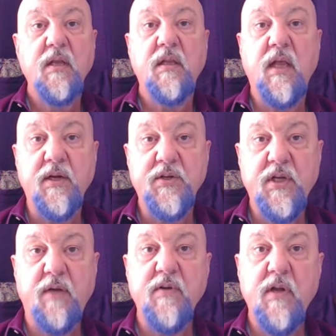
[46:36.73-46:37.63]
Let
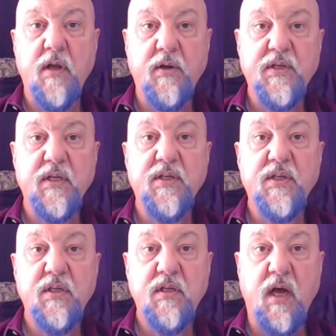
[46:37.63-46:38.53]
yourself notice that
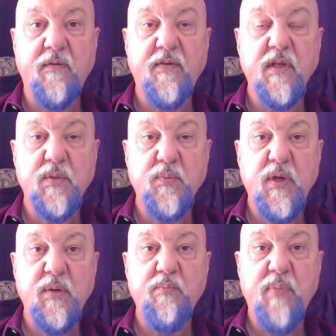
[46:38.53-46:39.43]
stuff that's
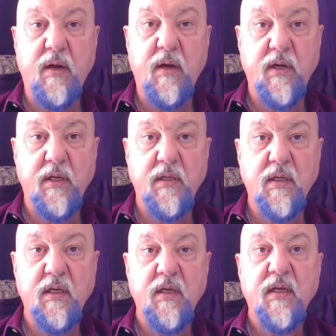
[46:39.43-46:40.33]
been buried
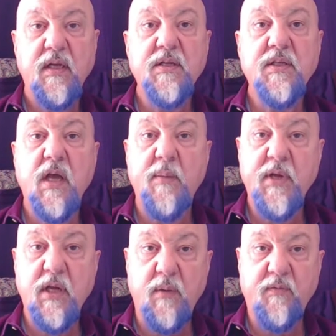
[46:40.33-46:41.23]
is
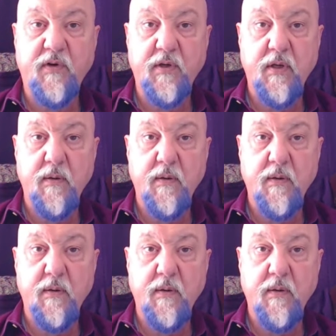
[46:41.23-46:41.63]
coming up for you.